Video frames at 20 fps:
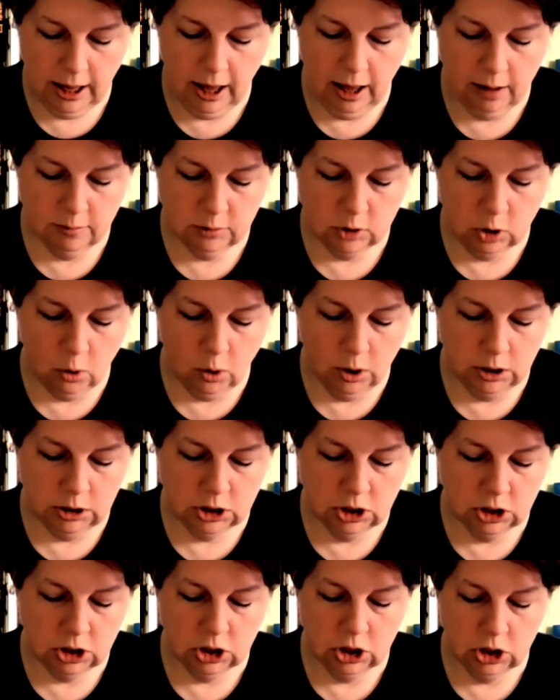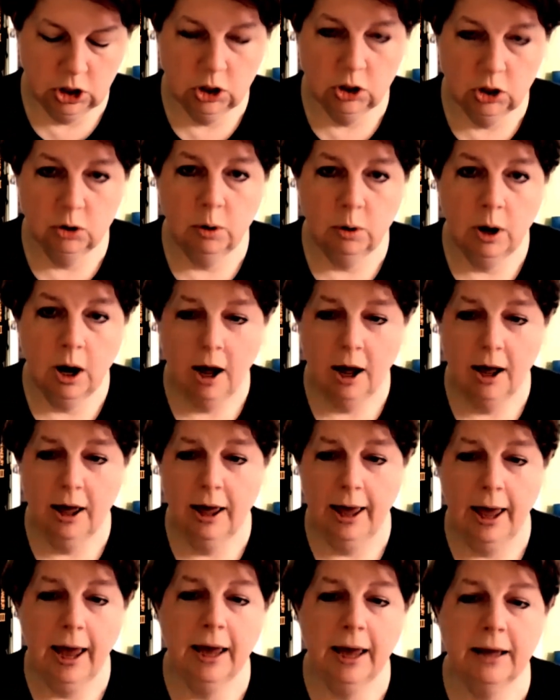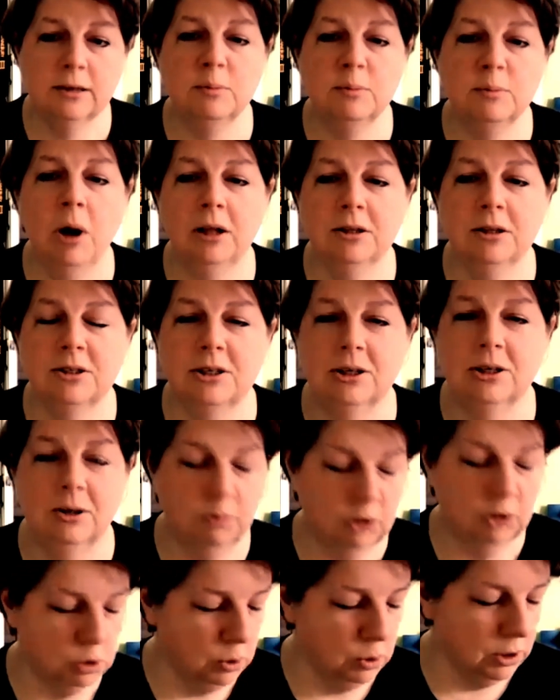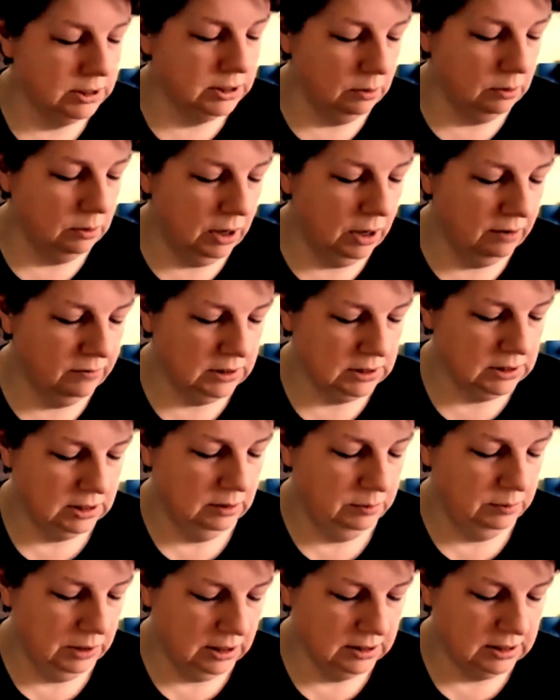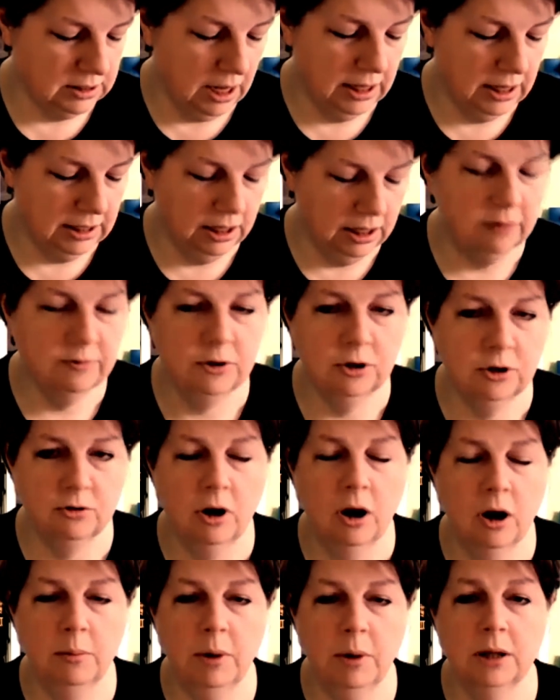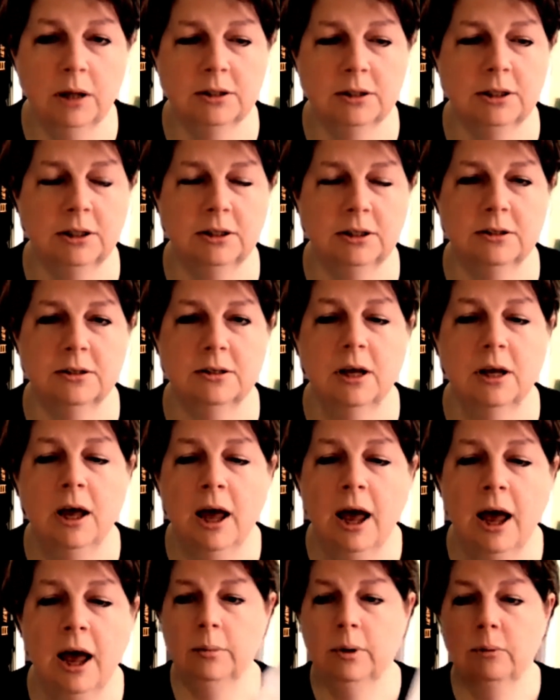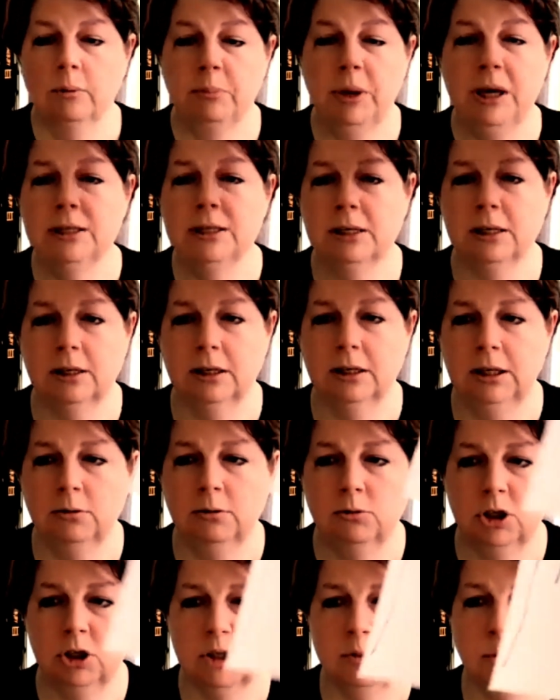am going to do a hand monster, which works out marvelously because I love to draw monsters. Basically, you just